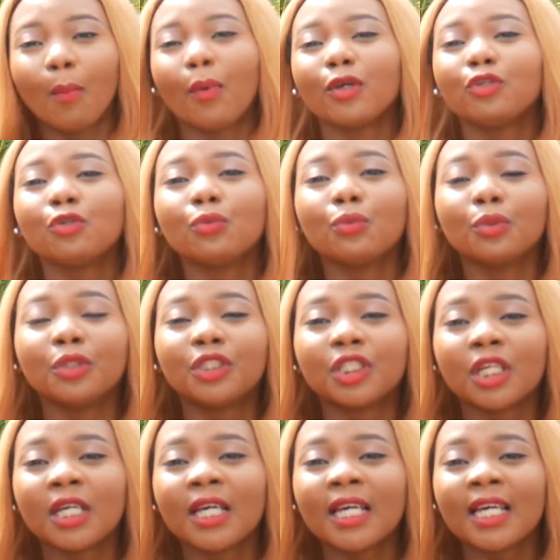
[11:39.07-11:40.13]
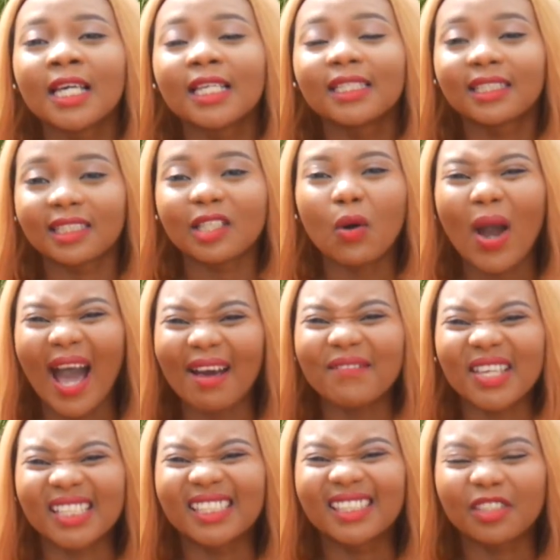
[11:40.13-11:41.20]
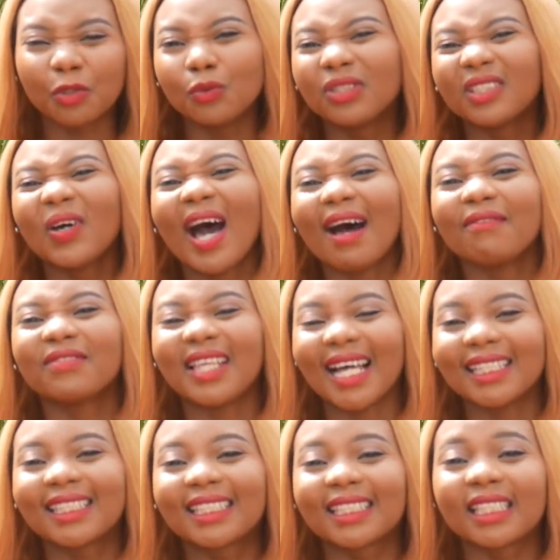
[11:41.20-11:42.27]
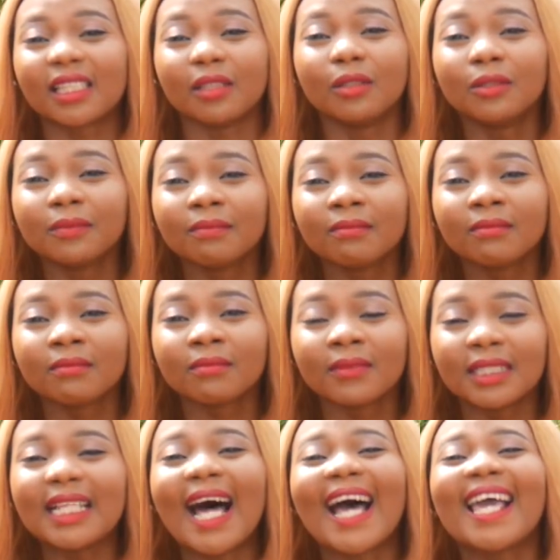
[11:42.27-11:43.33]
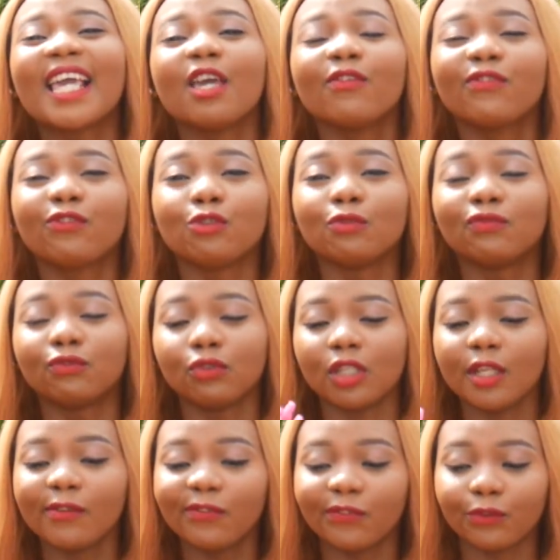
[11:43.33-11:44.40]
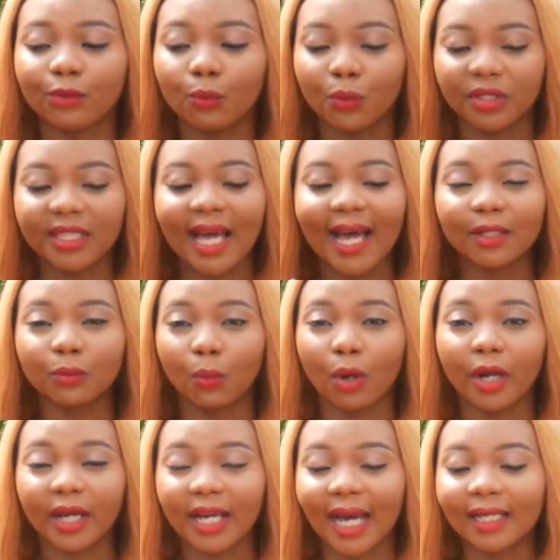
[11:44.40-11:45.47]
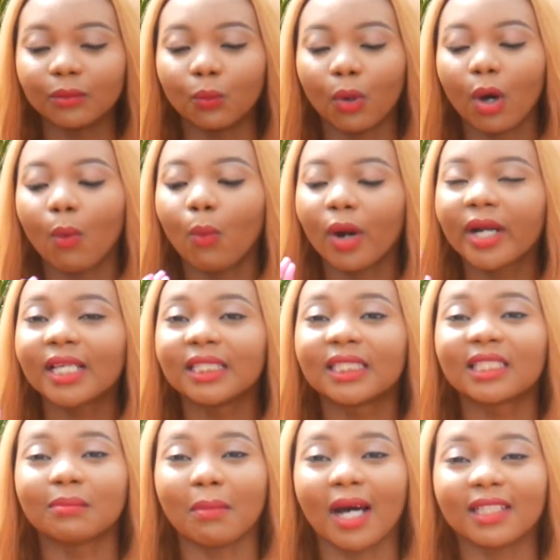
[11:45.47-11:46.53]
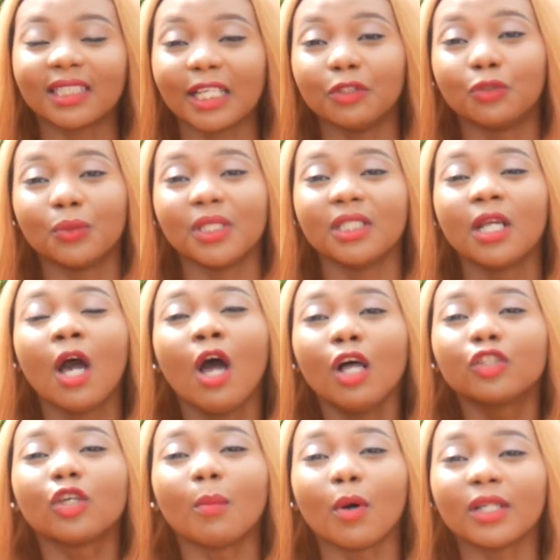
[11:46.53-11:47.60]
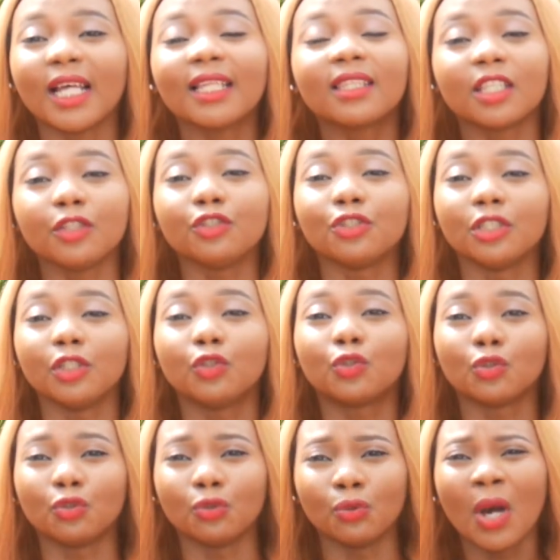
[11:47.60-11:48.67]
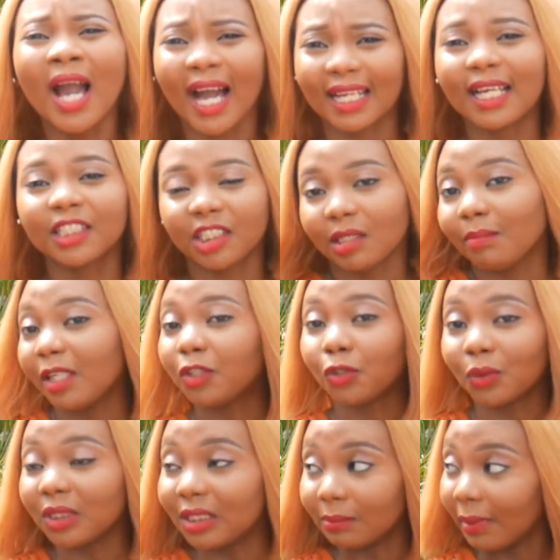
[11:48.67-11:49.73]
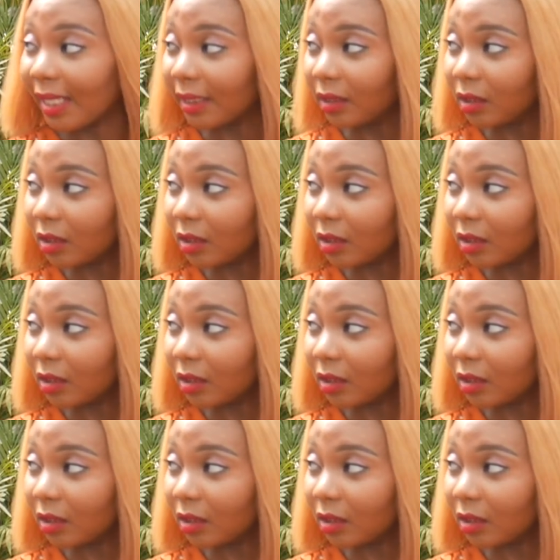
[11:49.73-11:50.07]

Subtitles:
But you would still have that skill that if with hard work and working smart and doing some other things you need to do, can actually make you in demand.